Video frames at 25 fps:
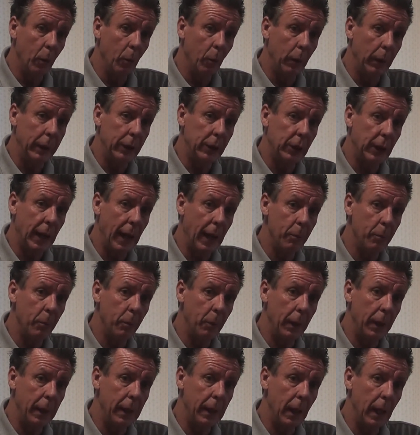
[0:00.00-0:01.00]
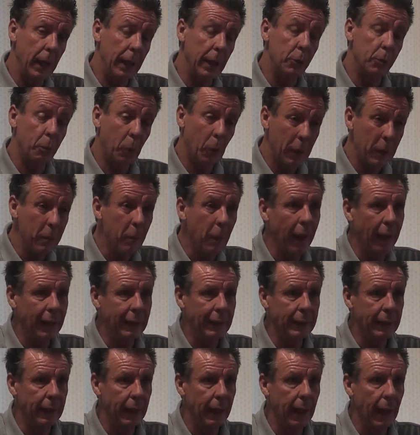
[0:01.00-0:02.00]
which can be, it's
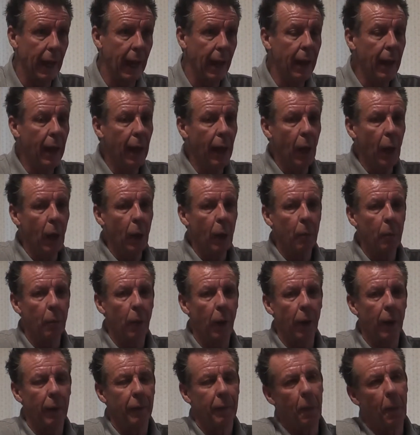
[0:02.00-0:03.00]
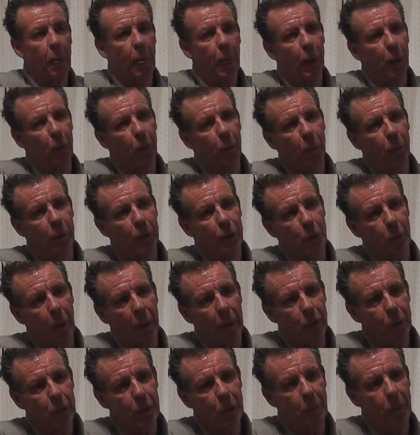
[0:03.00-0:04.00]
pre-painted and that, but we've
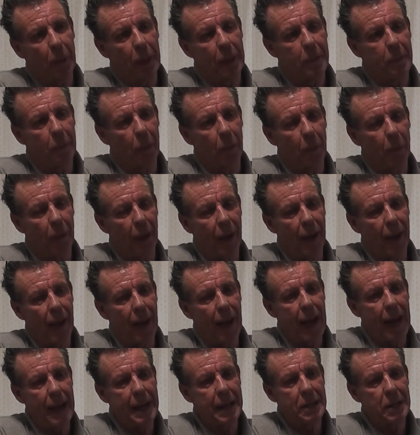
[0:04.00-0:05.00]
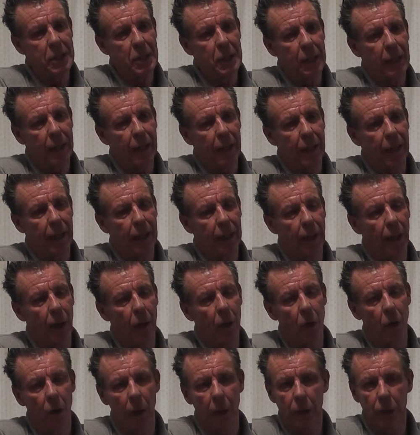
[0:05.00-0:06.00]
spoken to people and they go,
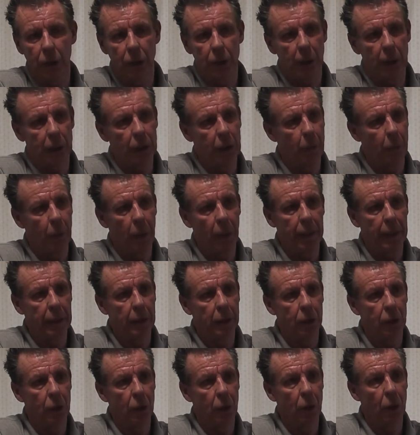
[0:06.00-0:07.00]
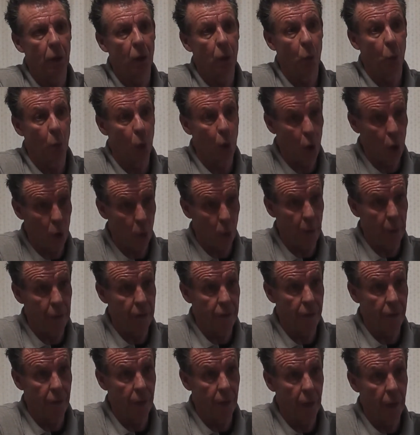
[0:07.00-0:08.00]
oh, it's such a pain to work
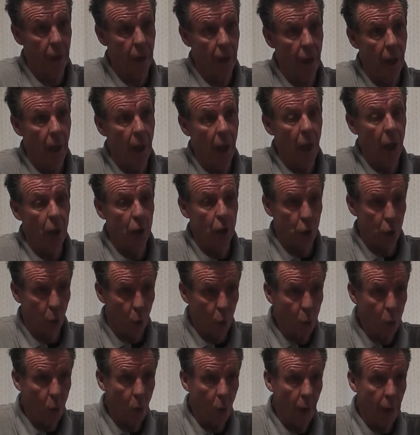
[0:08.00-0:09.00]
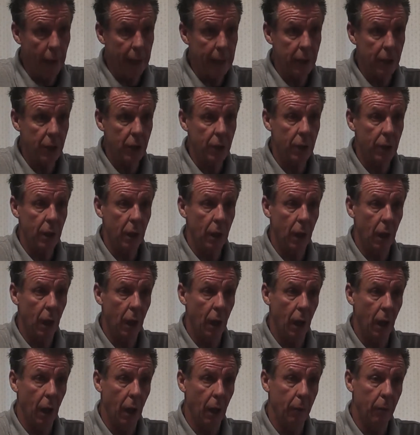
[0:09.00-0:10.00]
with, tool-wise,
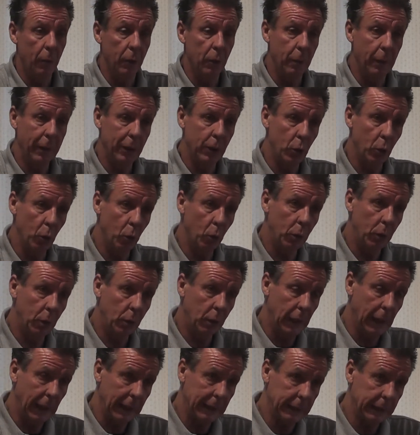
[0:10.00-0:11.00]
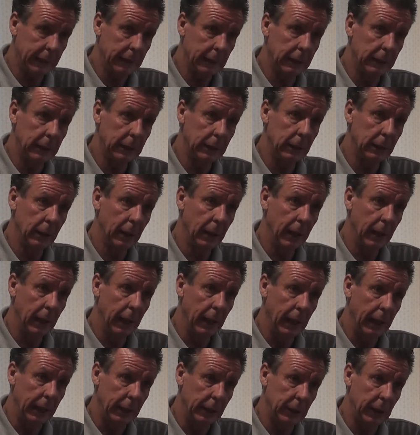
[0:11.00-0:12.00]
special cutters,
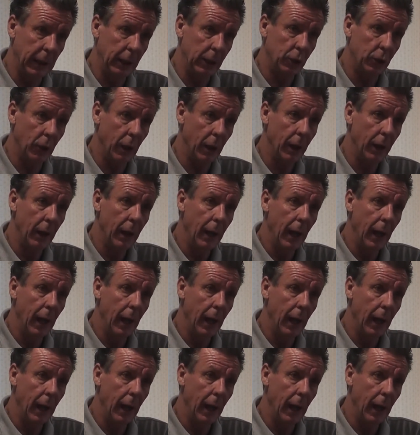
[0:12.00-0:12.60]
etc.